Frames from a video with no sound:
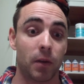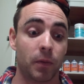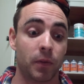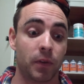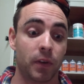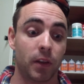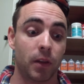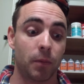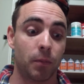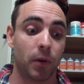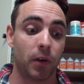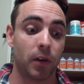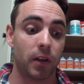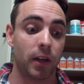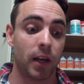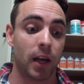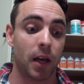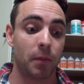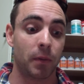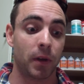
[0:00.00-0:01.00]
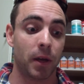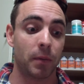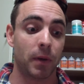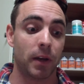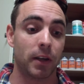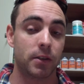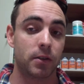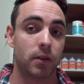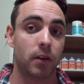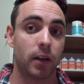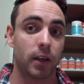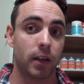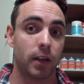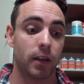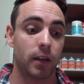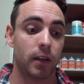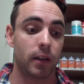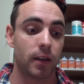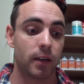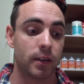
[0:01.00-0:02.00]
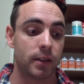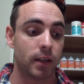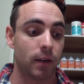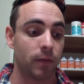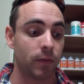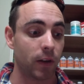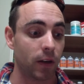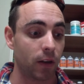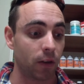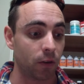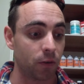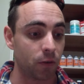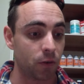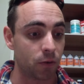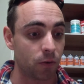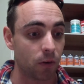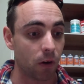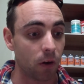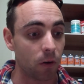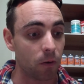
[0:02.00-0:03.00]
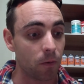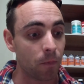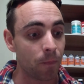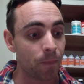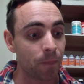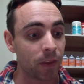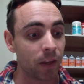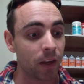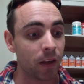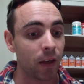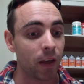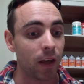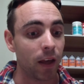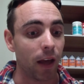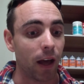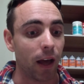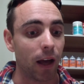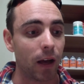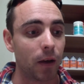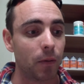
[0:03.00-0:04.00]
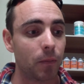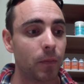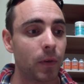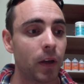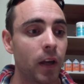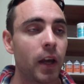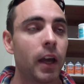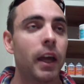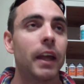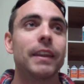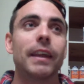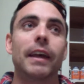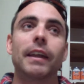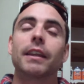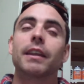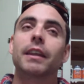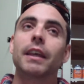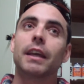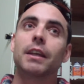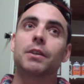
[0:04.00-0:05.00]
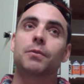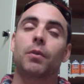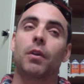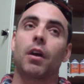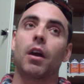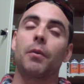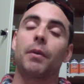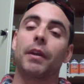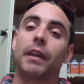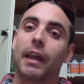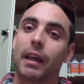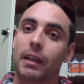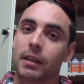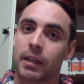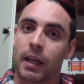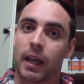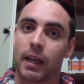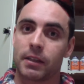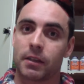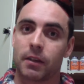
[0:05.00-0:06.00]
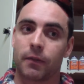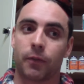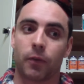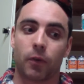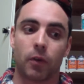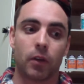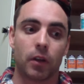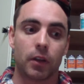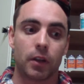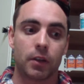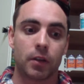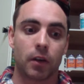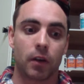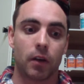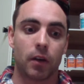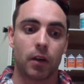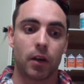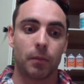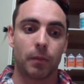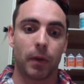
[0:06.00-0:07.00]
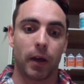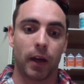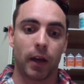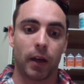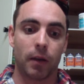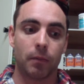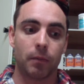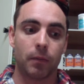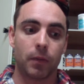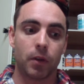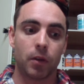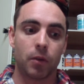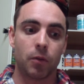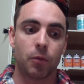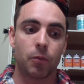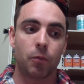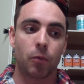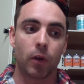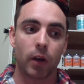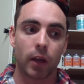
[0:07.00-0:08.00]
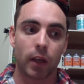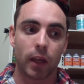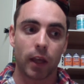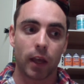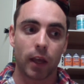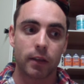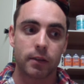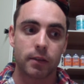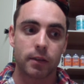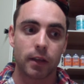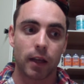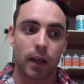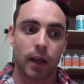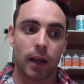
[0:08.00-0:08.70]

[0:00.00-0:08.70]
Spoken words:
within the body, help keep anxiety and stuff under control. The other things what I would get tested for all of the time, you'd want to get